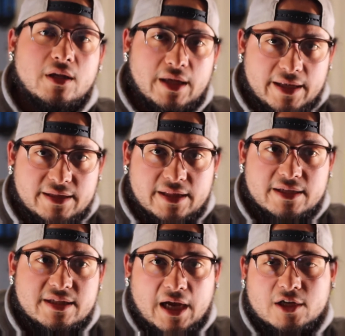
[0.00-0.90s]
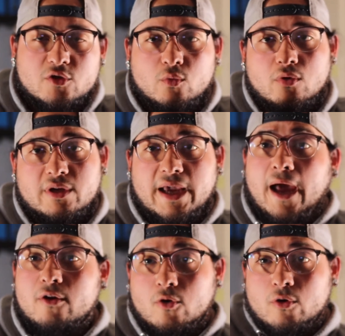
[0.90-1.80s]
in this actual
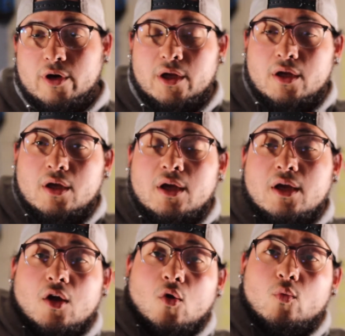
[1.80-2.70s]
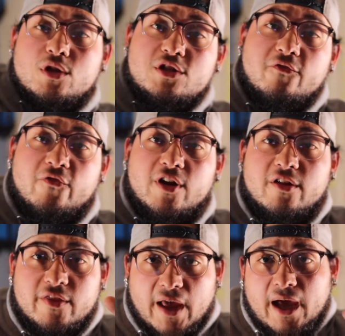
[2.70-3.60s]
category? Once you
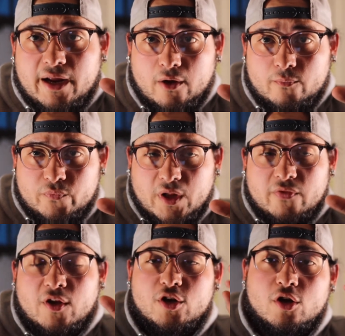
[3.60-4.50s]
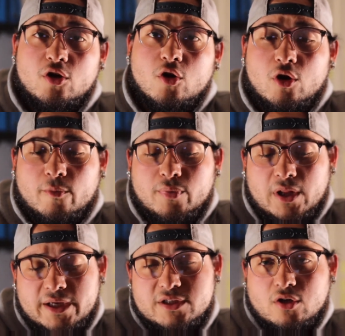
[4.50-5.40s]
figure that out, then you're gonna go to a
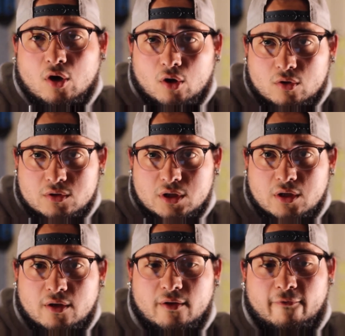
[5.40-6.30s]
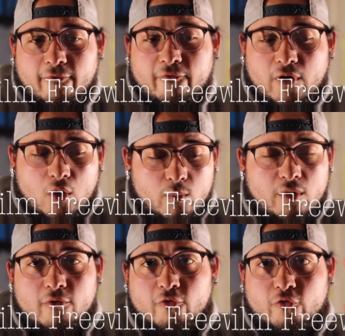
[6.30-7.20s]
place called
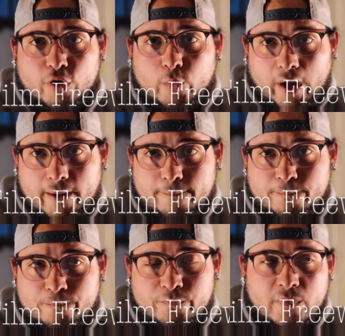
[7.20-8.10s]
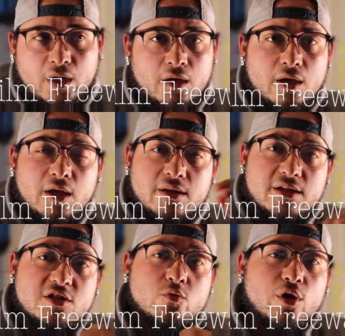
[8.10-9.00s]
Film Freeway.
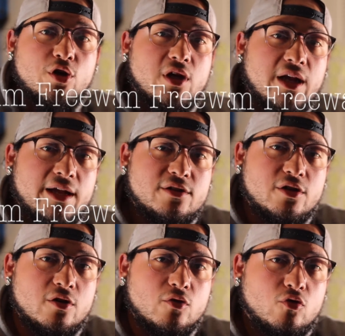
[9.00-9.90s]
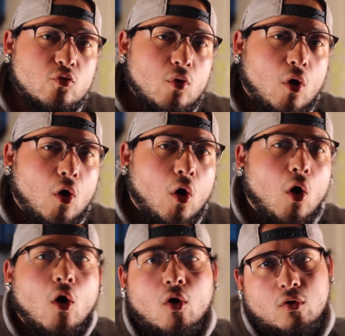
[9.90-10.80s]
This is where you can enter through
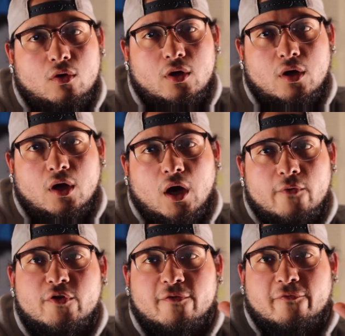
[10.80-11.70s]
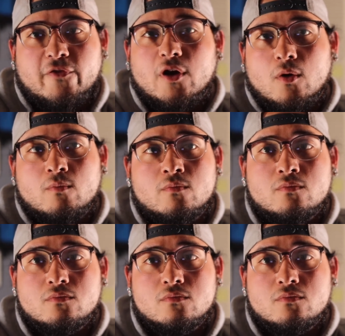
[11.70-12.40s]
all of your film